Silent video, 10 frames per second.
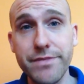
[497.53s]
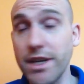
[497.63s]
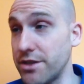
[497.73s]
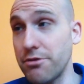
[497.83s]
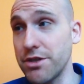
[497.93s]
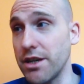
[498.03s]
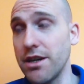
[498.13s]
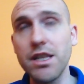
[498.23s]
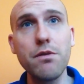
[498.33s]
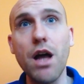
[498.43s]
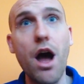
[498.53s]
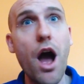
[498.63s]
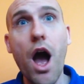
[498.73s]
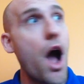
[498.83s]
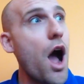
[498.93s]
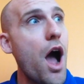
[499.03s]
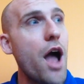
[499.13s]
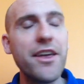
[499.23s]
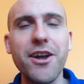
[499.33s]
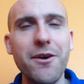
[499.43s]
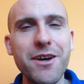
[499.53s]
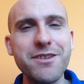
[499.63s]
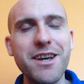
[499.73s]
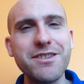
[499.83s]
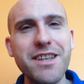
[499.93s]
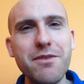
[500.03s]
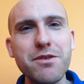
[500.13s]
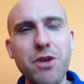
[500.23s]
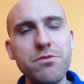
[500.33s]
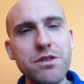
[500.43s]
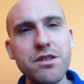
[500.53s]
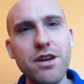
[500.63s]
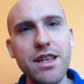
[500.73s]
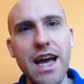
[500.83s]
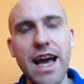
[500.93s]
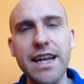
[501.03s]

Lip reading: And they were like, oh. You know, there was moments like that,